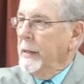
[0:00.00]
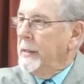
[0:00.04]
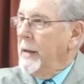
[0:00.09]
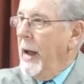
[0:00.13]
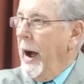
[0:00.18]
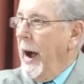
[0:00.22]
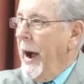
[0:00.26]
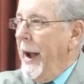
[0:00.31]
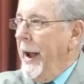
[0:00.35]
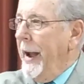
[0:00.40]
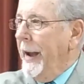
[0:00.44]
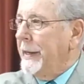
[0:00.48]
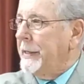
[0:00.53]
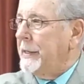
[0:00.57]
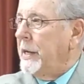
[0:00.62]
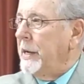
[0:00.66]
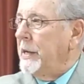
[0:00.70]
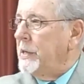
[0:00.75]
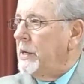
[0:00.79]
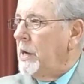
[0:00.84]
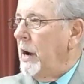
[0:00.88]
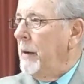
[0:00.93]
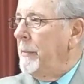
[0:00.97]
Diane
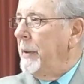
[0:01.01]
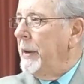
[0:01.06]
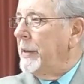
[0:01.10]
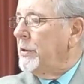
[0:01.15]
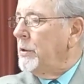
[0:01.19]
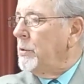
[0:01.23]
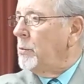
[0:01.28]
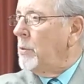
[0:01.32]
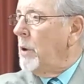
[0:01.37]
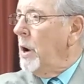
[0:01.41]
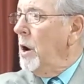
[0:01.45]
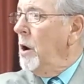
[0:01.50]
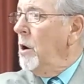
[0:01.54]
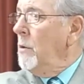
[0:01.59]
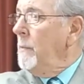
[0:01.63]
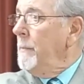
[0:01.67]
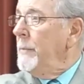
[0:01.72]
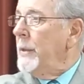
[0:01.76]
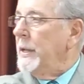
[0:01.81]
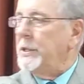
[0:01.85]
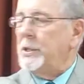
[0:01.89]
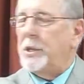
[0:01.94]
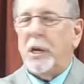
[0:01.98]
can come in the room
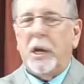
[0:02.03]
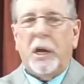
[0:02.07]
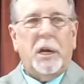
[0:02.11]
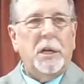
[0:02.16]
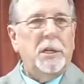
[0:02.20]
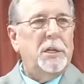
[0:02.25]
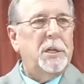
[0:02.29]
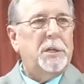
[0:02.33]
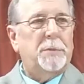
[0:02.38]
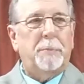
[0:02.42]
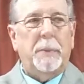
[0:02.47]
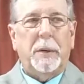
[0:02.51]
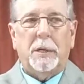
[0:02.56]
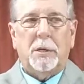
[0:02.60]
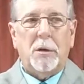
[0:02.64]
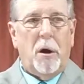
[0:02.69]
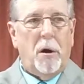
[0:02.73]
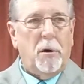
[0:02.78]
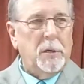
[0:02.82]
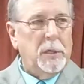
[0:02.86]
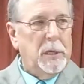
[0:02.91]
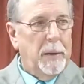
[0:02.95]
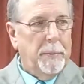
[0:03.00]
and she can just be
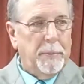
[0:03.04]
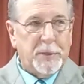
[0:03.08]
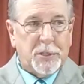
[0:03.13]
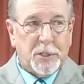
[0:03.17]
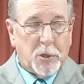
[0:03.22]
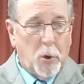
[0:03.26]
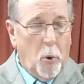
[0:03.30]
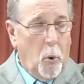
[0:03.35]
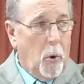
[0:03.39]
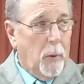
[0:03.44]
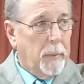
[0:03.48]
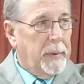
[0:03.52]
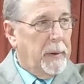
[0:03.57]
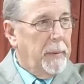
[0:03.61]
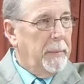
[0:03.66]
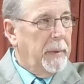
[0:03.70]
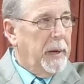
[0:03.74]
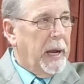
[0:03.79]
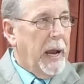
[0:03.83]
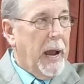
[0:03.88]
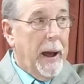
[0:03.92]
talking up a storm to me.